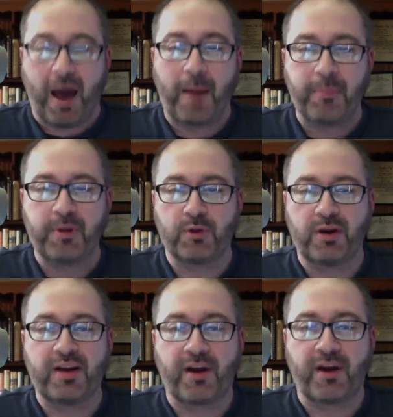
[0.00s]

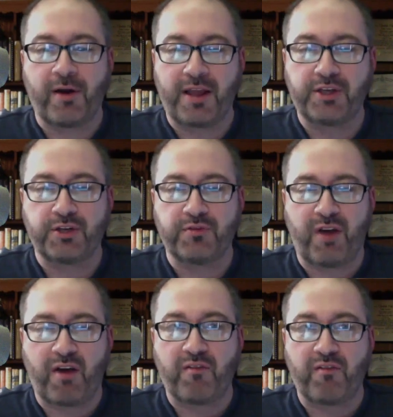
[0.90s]
popular incarnation
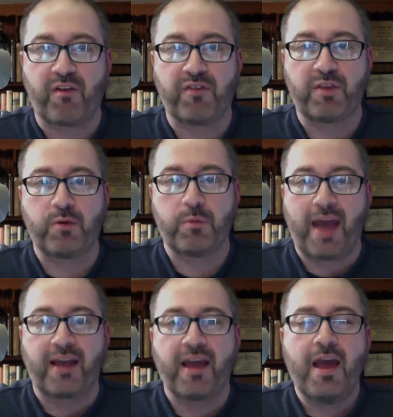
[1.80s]
of Fleetwood
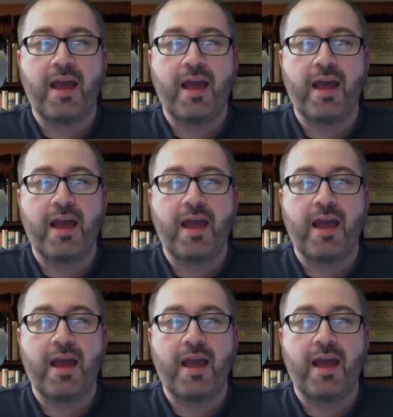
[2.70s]
Mac,